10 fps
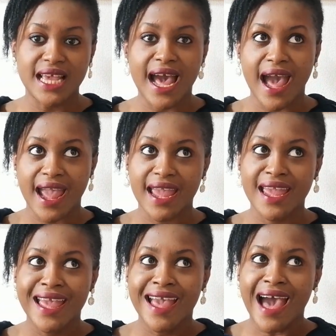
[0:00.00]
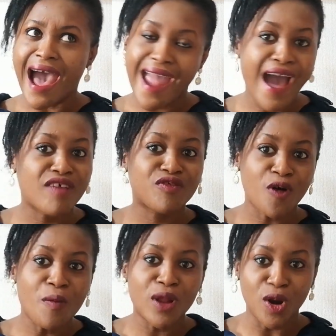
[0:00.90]
I have
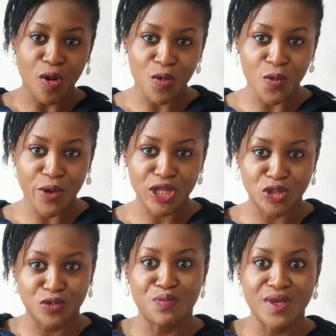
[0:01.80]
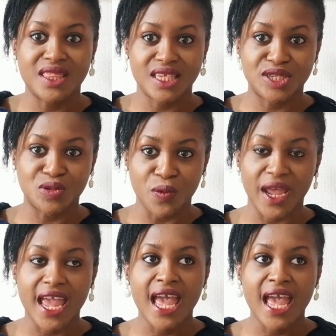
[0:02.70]
come a long way to be this way,